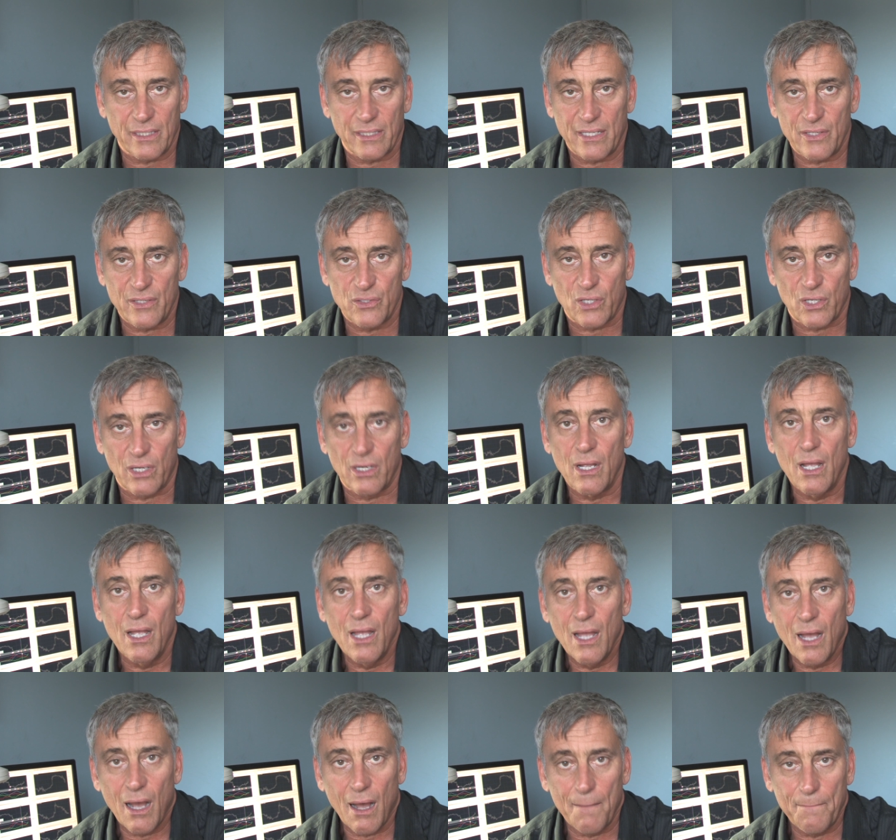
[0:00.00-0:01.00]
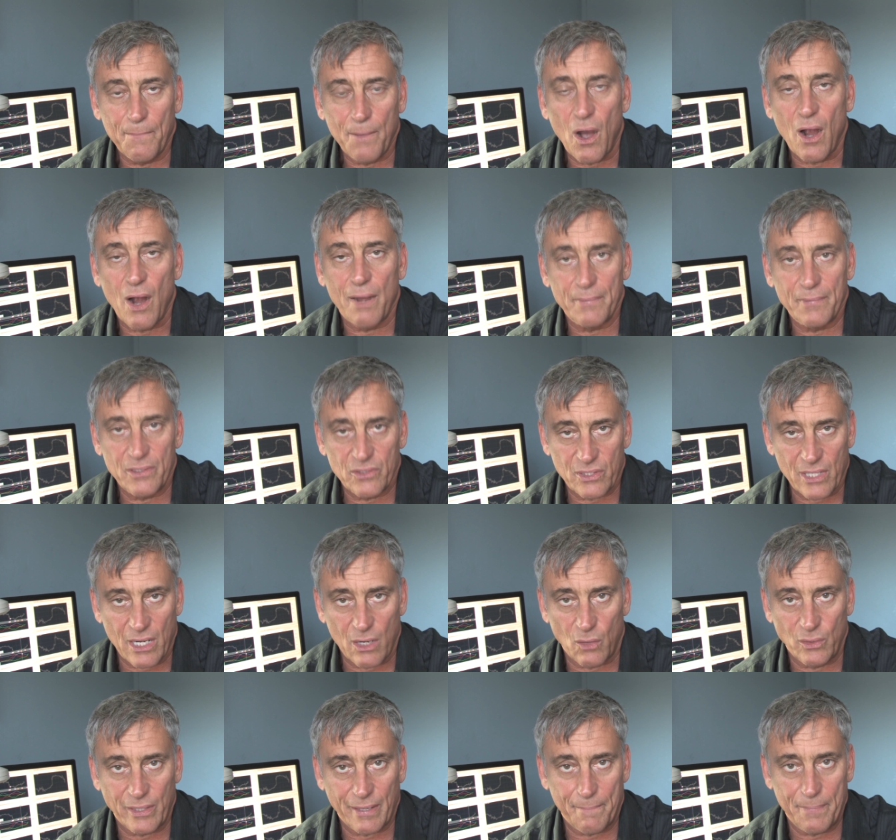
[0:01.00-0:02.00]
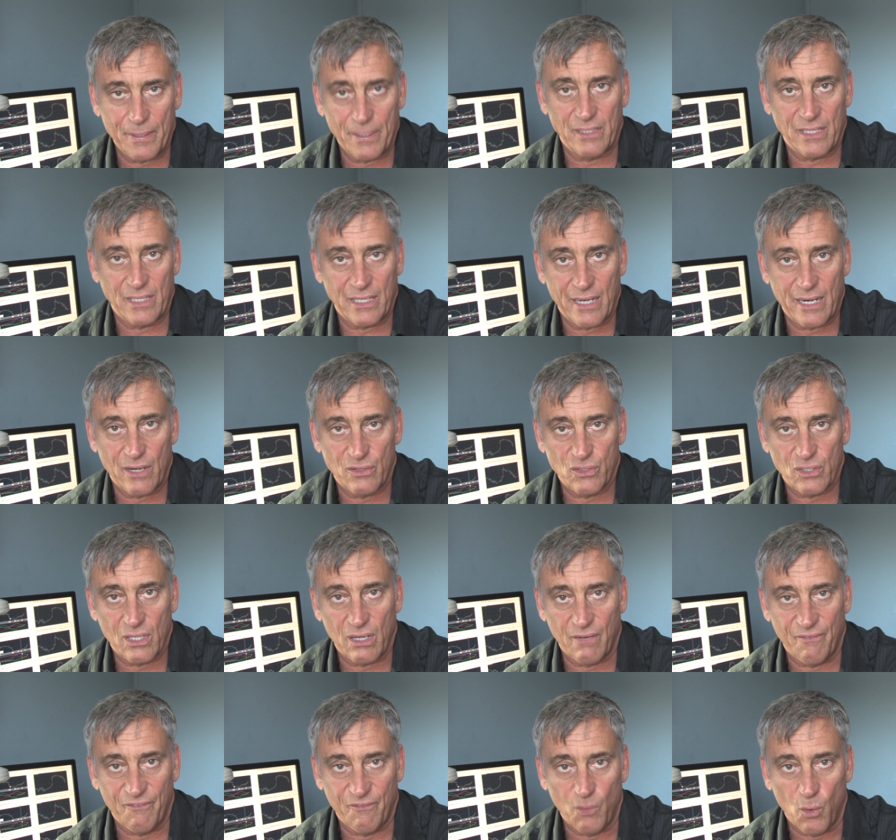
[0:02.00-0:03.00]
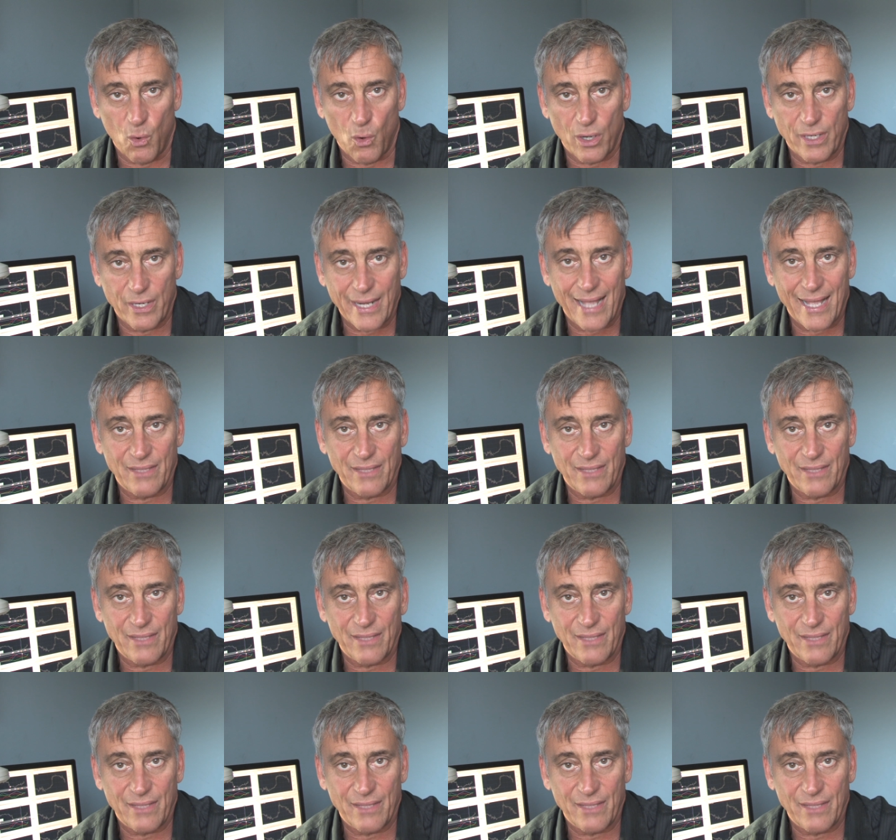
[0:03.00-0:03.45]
these are apartments that only billionaires can afford.